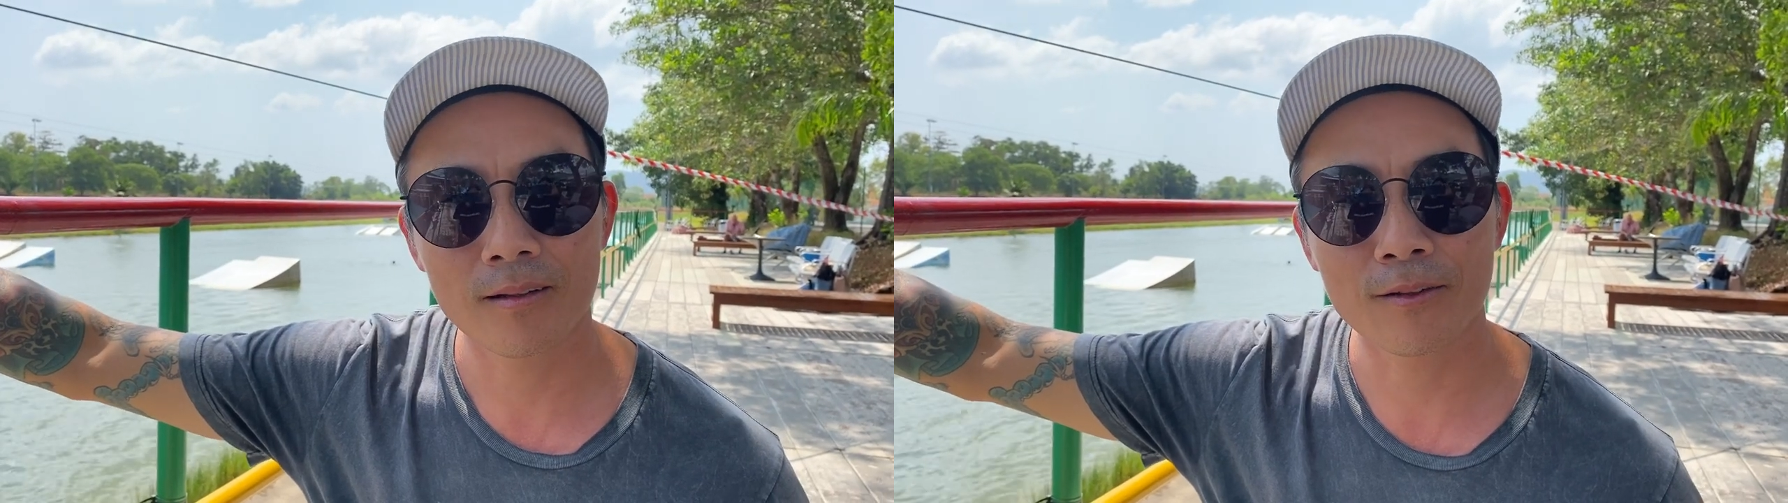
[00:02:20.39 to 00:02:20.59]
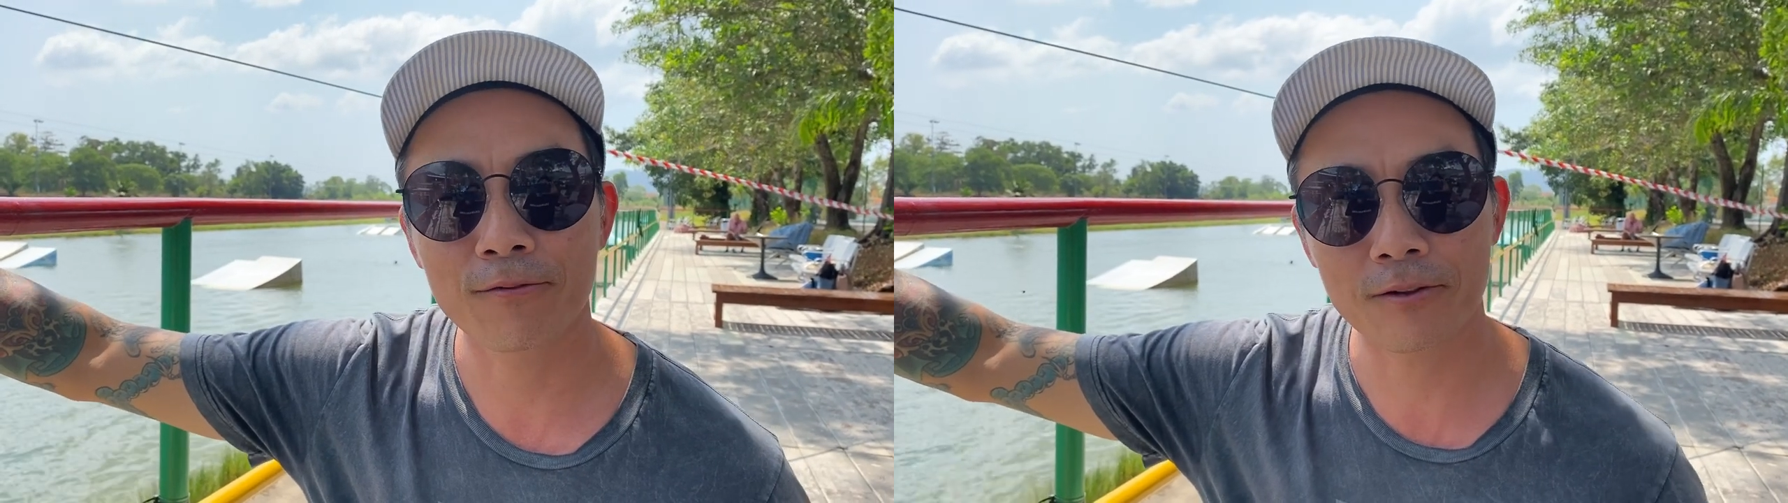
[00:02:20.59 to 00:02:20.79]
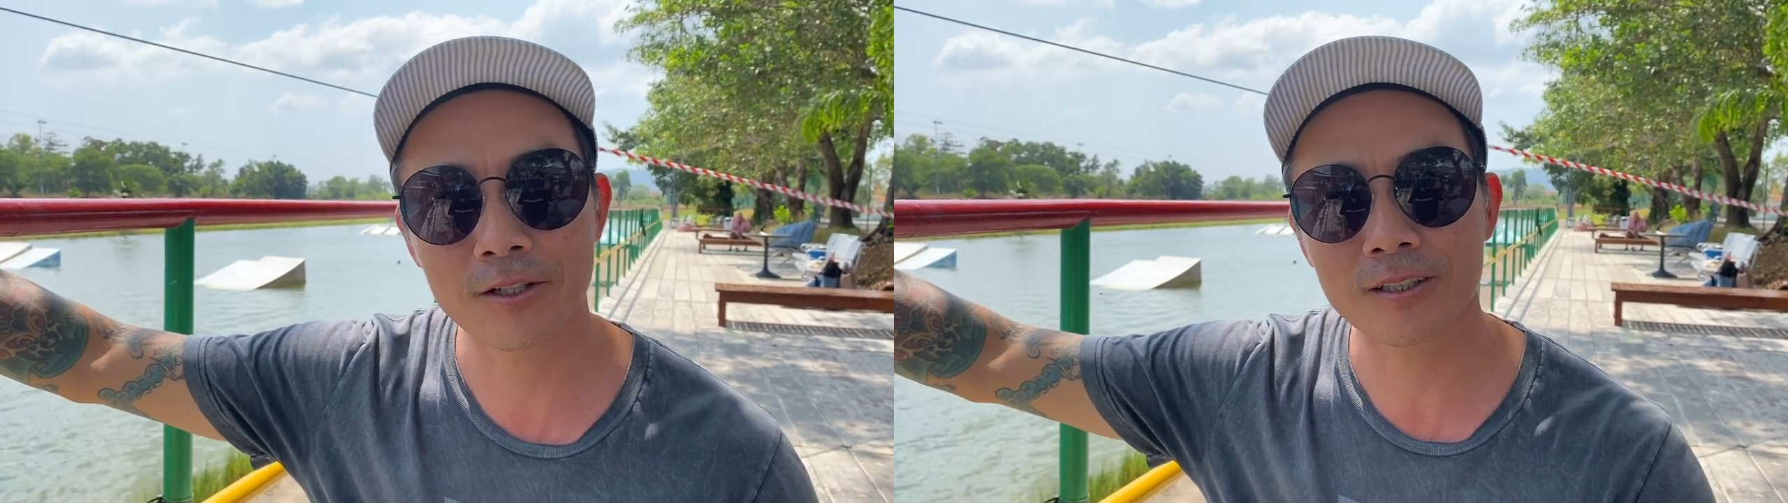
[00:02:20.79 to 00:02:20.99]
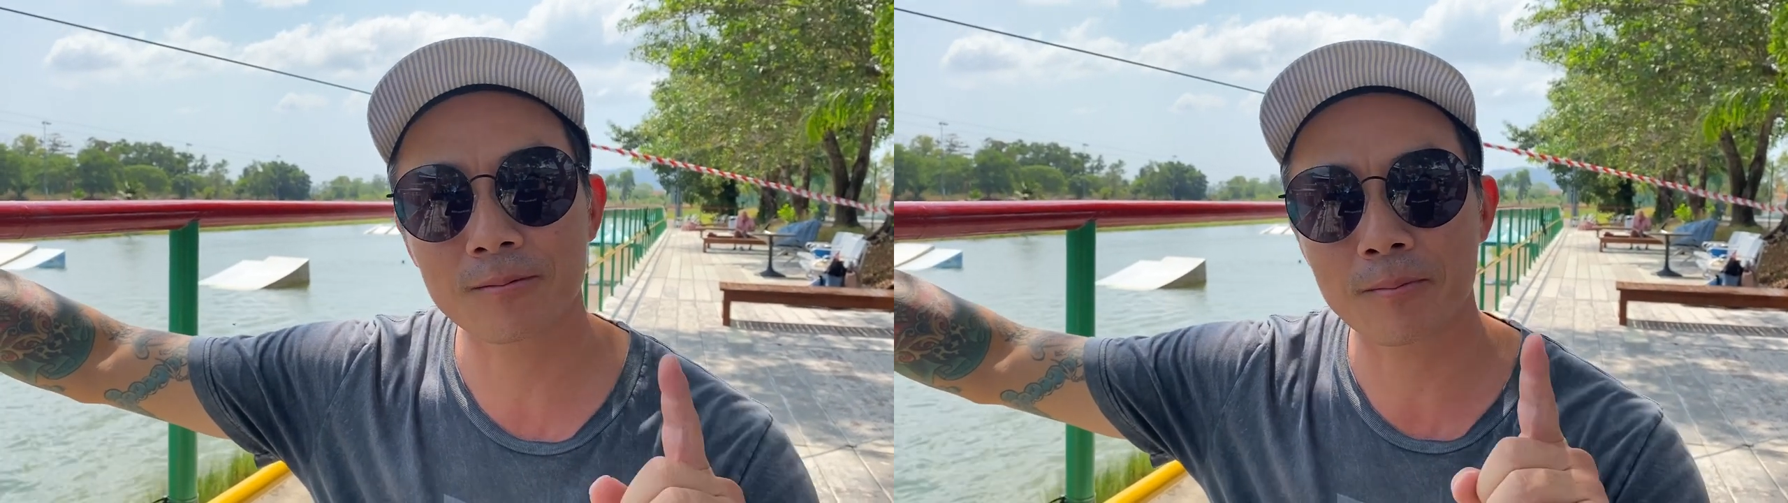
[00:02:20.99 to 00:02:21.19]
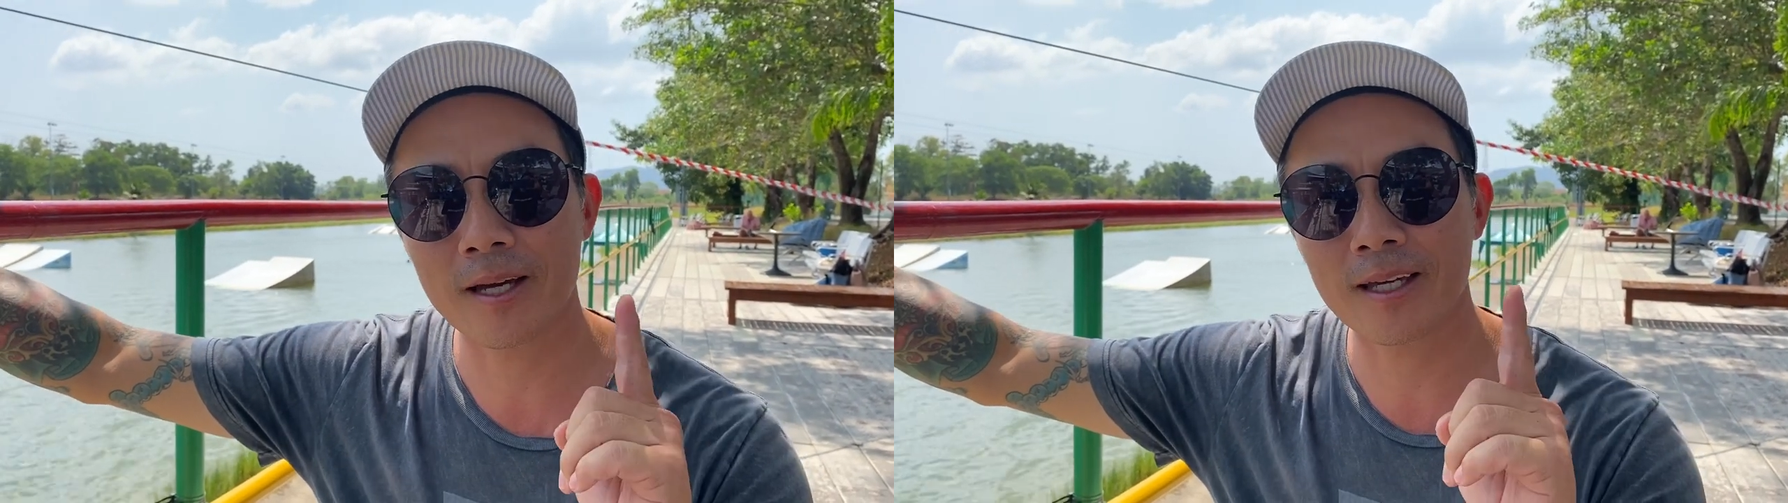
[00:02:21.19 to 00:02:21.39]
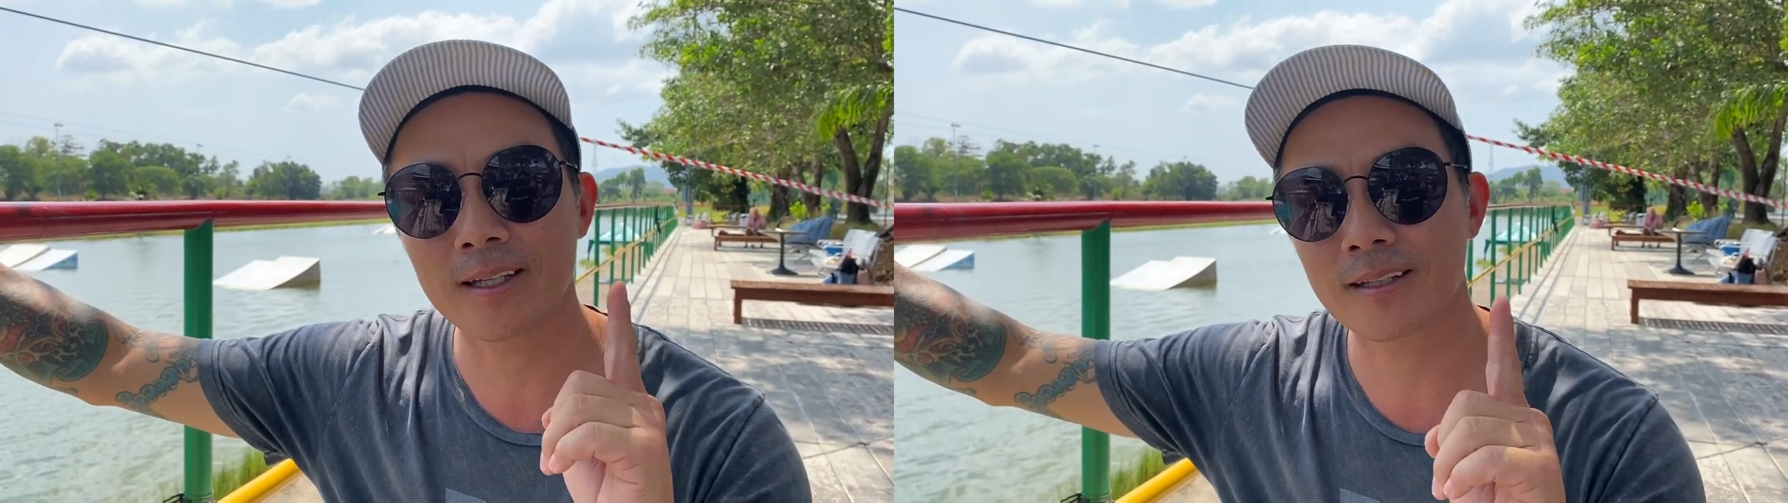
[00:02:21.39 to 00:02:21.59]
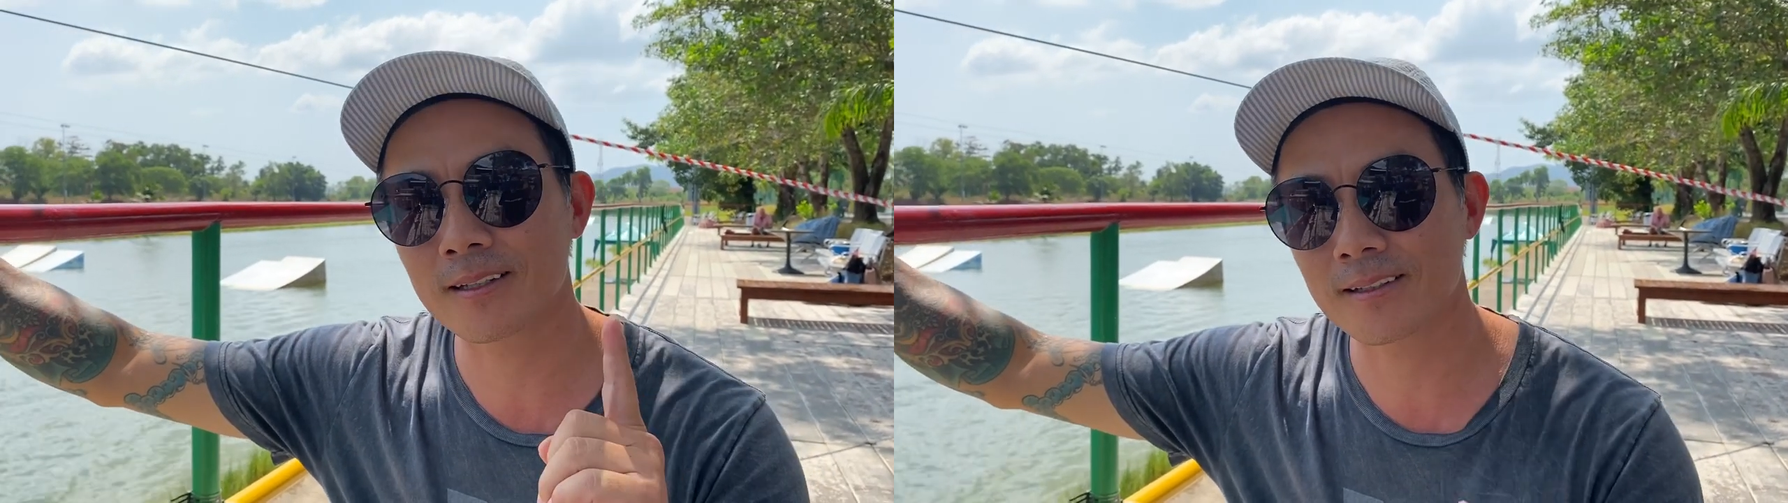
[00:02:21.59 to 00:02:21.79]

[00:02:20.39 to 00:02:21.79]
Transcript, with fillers: the first my